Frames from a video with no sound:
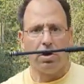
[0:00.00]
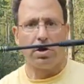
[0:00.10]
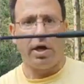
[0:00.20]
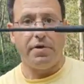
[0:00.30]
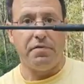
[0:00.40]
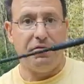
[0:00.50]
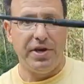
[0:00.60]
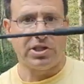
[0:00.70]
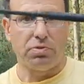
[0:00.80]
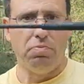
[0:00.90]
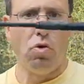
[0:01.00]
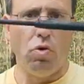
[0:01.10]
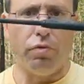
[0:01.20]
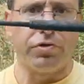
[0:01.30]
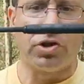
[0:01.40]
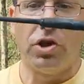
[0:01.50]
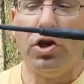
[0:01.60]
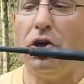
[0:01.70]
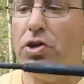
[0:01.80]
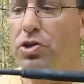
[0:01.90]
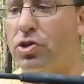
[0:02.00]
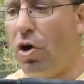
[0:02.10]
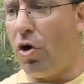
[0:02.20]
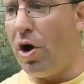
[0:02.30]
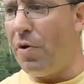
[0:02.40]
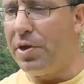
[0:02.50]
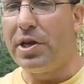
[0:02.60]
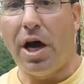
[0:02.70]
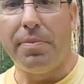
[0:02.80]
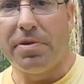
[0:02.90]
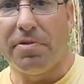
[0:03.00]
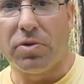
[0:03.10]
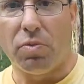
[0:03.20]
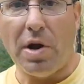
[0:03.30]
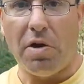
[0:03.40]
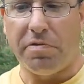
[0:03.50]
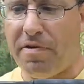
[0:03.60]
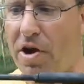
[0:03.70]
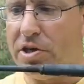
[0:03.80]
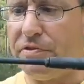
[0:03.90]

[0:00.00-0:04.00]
okay, this moves. So every time the round fires,